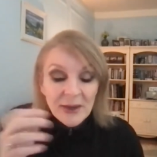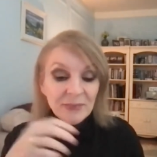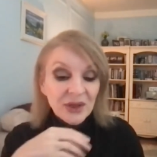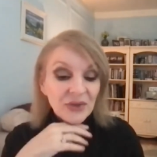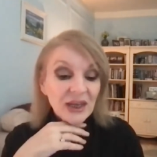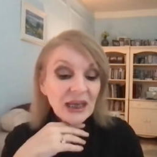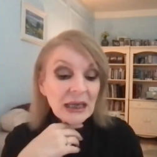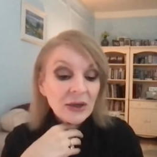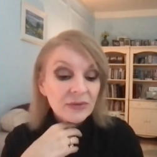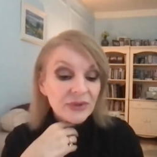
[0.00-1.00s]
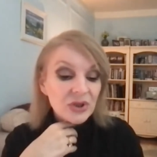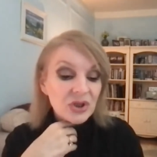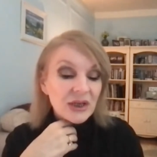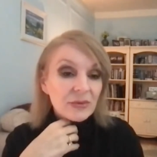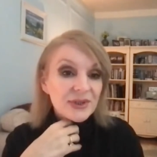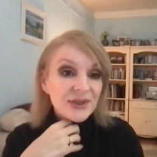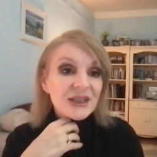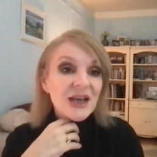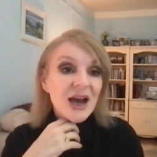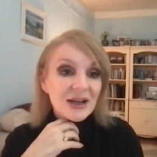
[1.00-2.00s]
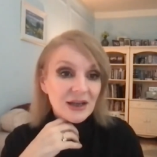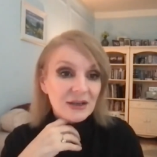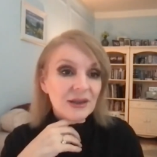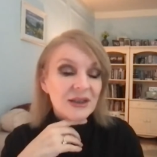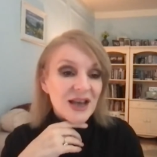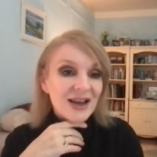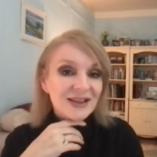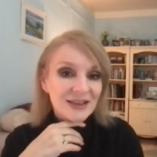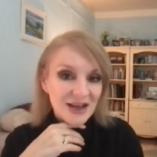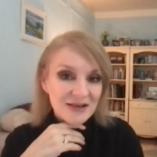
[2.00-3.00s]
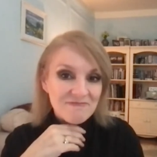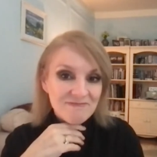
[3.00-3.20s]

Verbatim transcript: Now, the king of the Shi was the Dagda, the Dagda.